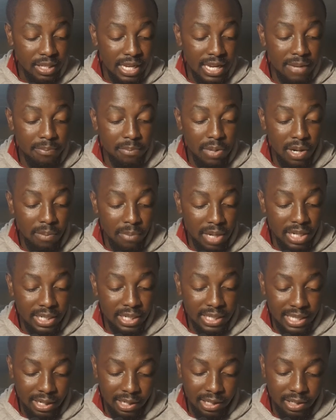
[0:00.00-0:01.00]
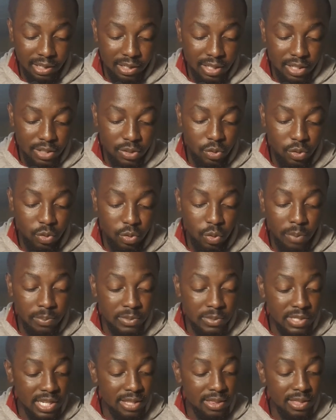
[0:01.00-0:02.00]
and Brahman cattle to
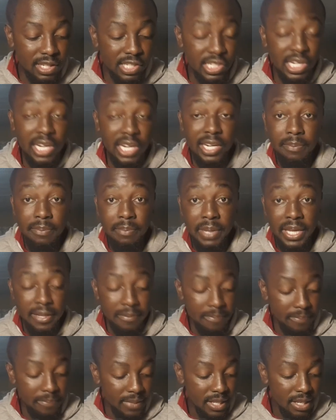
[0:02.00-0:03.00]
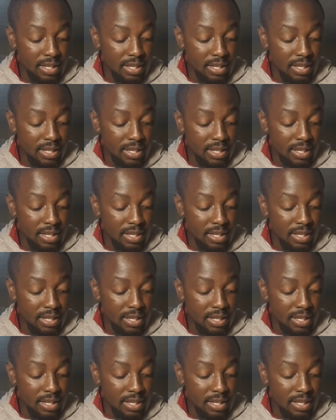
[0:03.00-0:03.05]
obtain the Charbray.